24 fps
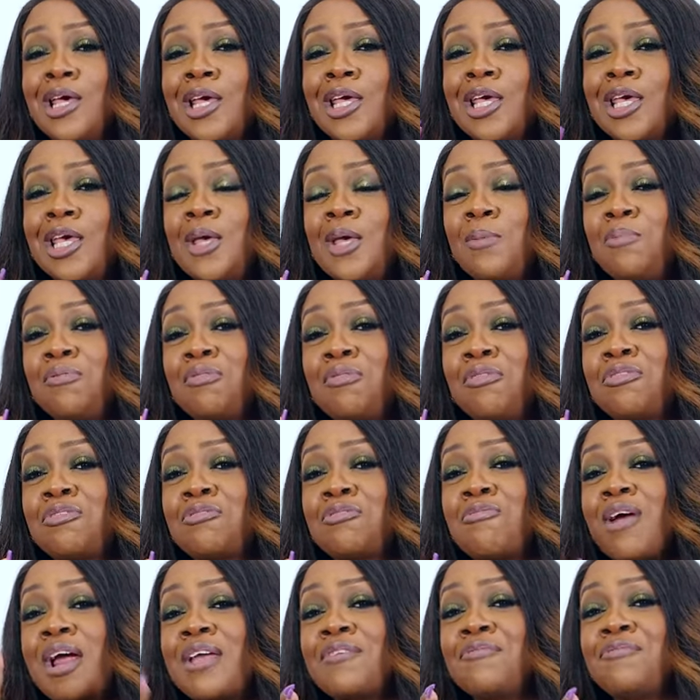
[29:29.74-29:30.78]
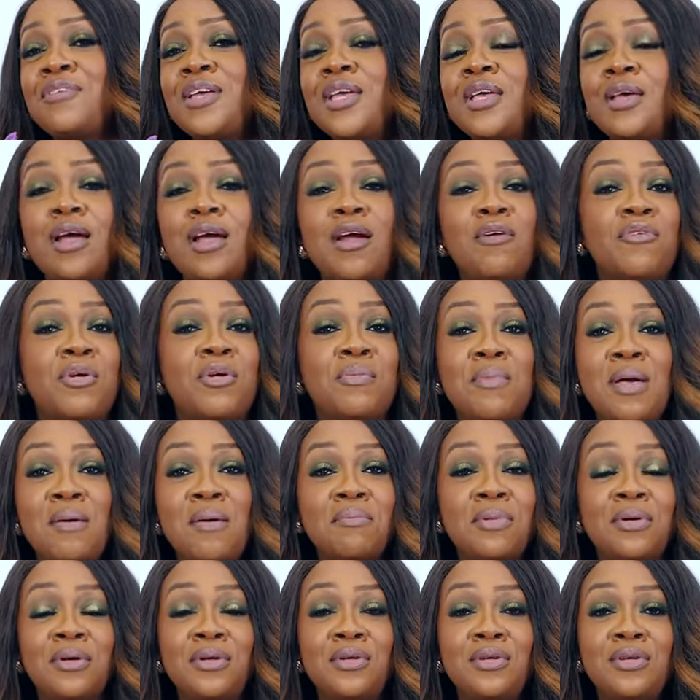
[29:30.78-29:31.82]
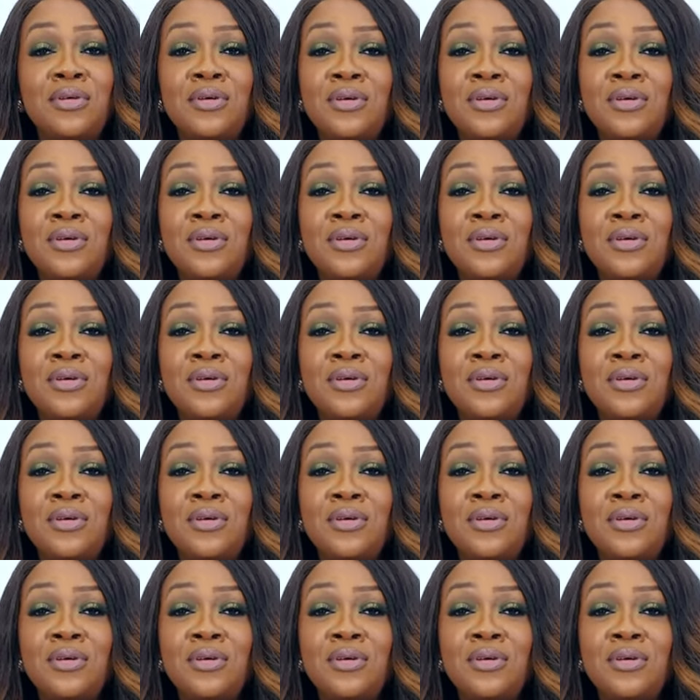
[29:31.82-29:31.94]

keep thriving and remember